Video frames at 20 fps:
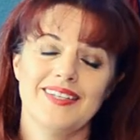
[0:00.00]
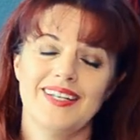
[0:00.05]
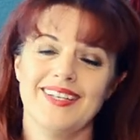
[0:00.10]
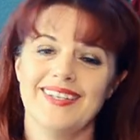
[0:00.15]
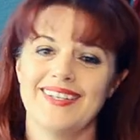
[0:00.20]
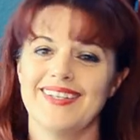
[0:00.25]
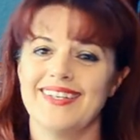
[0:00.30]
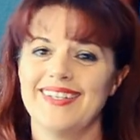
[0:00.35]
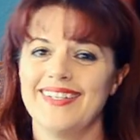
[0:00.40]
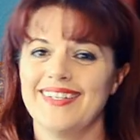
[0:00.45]

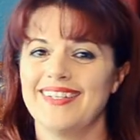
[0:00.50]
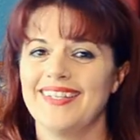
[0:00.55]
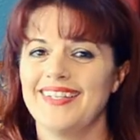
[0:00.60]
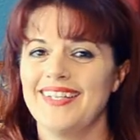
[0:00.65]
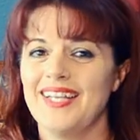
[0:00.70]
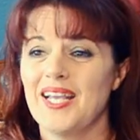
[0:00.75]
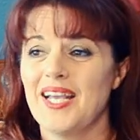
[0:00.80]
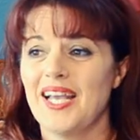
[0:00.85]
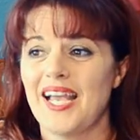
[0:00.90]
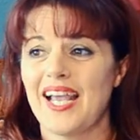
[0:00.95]

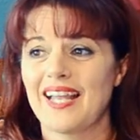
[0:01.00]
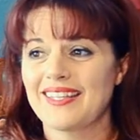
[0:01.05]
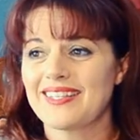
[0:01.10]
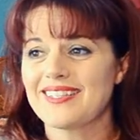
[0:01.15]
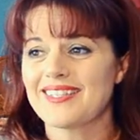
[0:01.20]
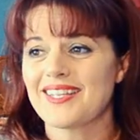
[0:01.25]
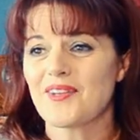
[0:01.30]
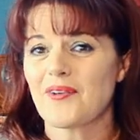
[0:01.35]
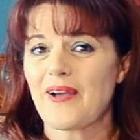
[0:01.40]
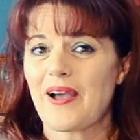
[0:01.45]
at
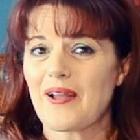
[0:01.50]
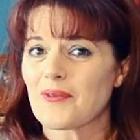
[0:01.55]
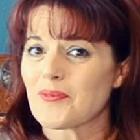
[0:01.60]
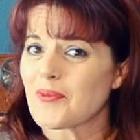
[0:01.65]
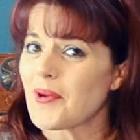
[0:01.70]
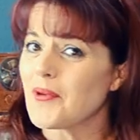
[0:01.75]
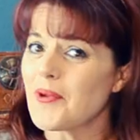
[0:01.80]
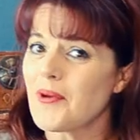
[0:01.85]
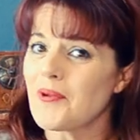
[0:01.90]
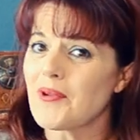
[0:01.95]
least I know how to
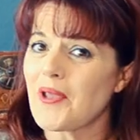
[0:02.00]
roto